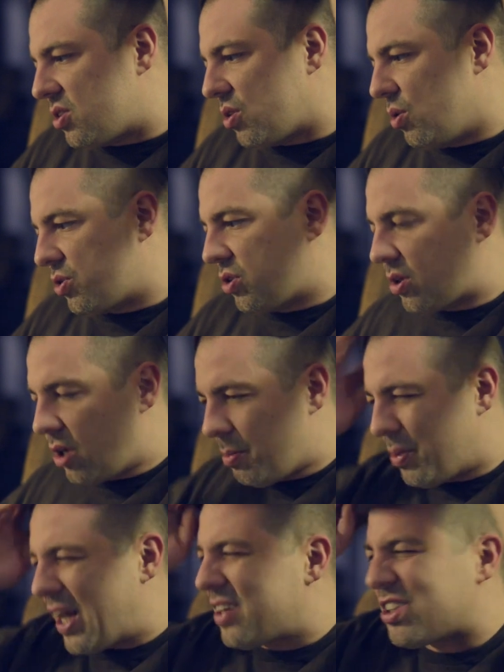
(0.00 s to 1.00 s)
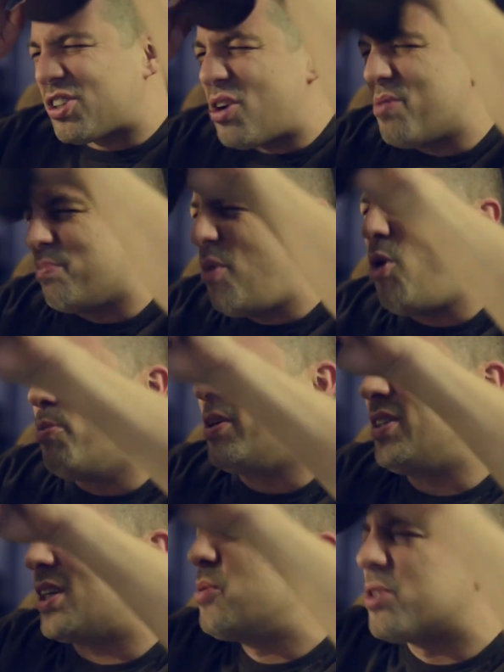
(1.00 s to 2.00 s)
social club. But at a certain
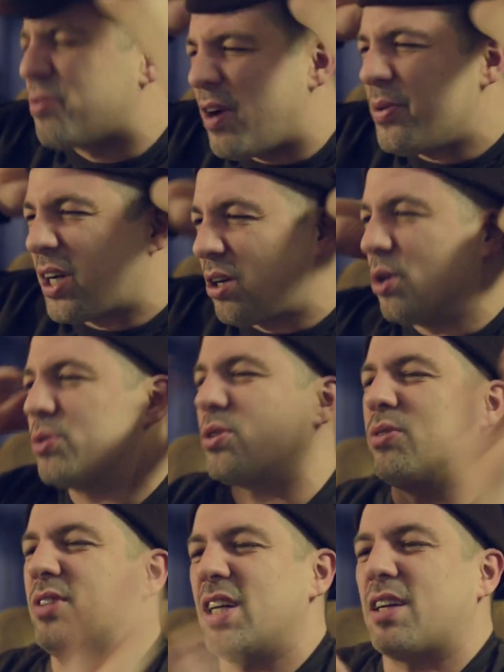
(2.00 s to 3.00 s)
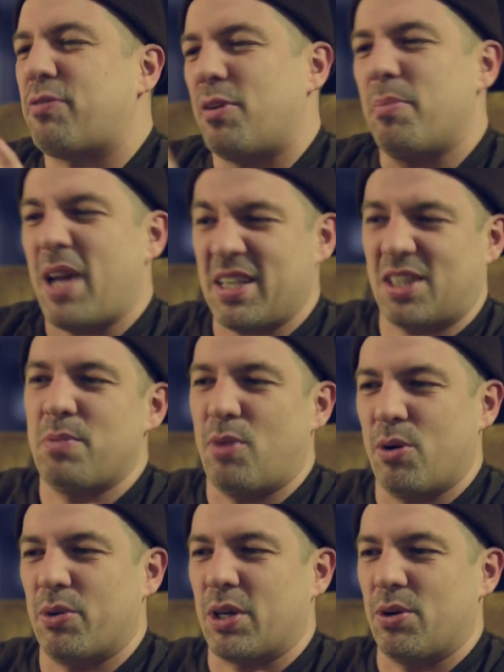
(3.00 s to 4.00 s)
moment, he was very close to Dirk from
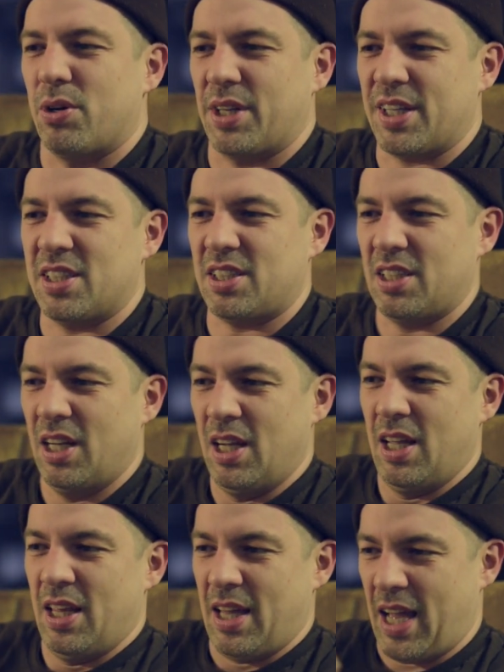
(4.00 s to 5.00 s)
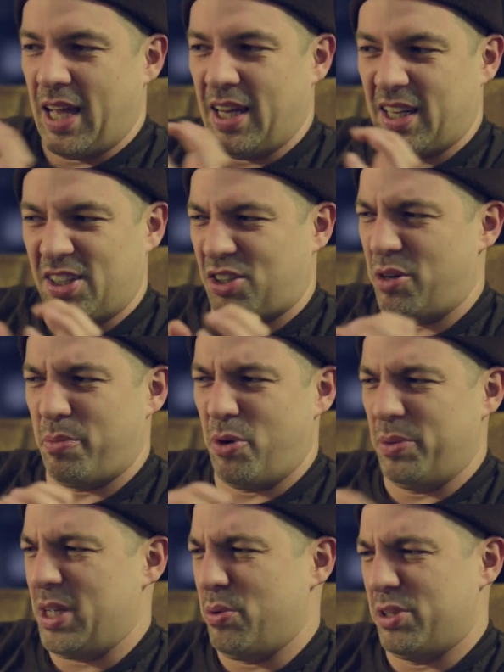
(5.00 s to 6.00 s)
Eskimo Recordings. And at a certain
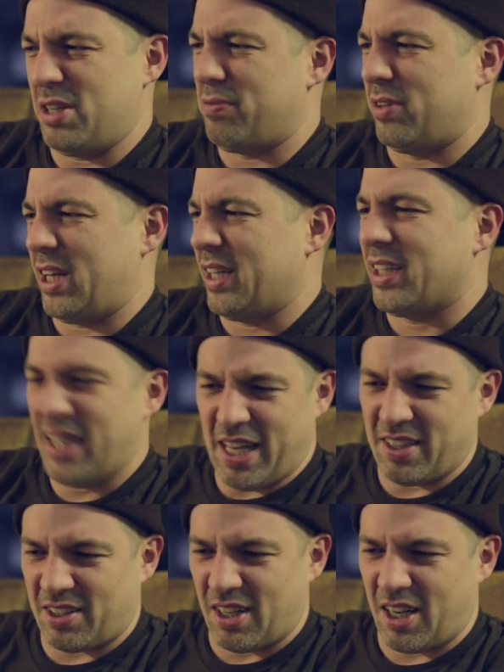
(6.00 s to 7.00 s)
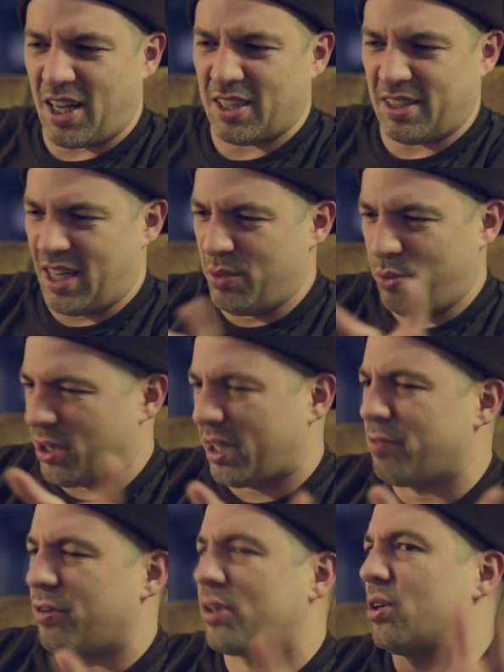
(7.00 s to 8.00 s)
moment, he was even in Ghent a lot and
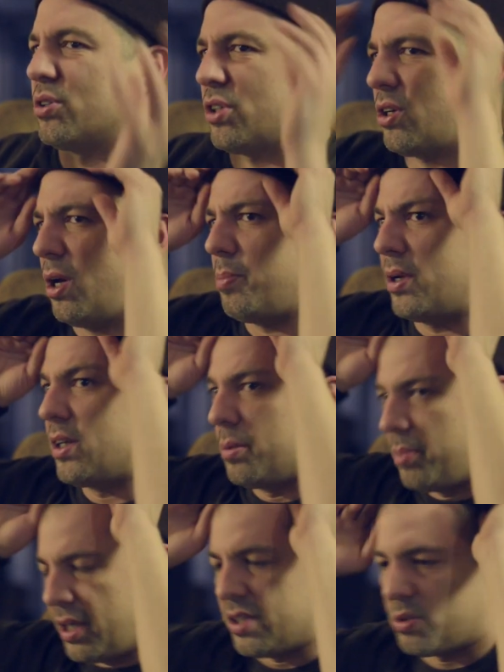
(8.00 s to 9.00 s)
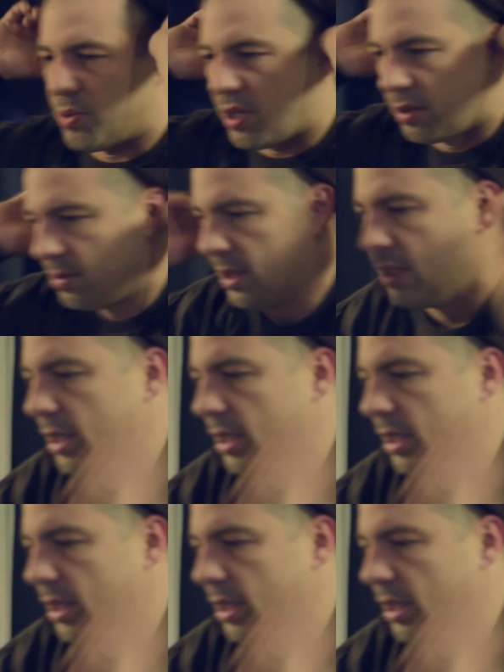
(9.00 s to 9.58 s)
working for Culture Club a little bit as well.